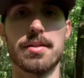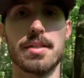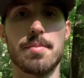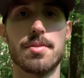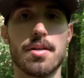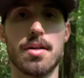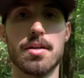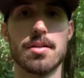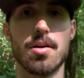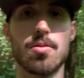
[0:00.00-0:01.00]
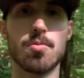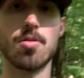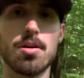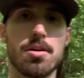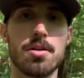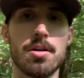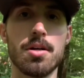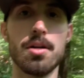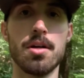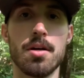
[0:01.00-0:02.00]
keeps cold water
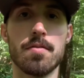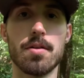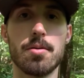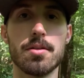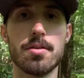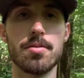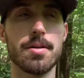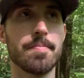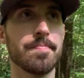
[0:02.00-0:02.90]
flowing through it.